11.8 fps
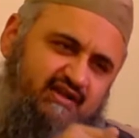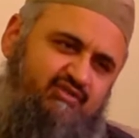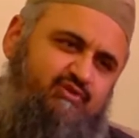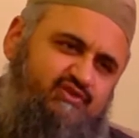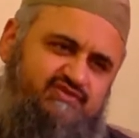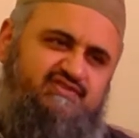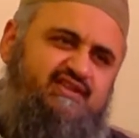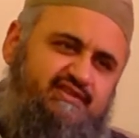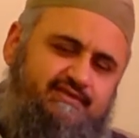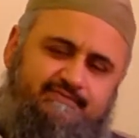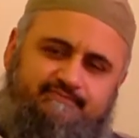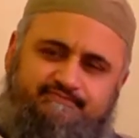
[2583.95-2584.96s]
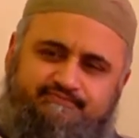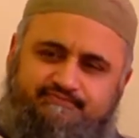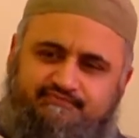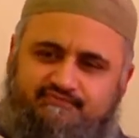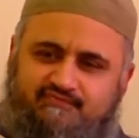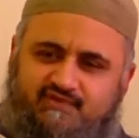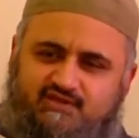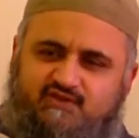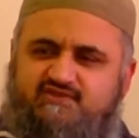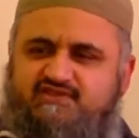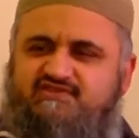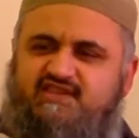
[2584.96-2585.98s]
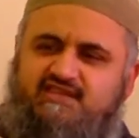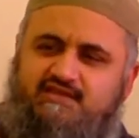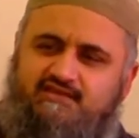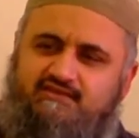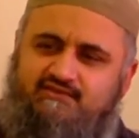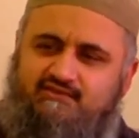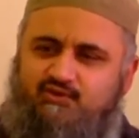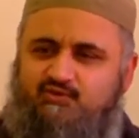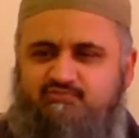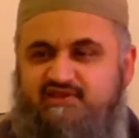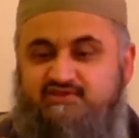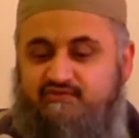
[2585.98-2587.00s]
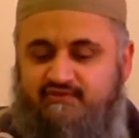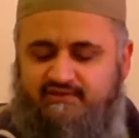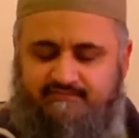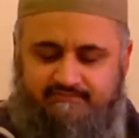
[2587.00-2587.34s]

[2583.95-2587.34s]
one who's done it. You've just seen it, or bits of it.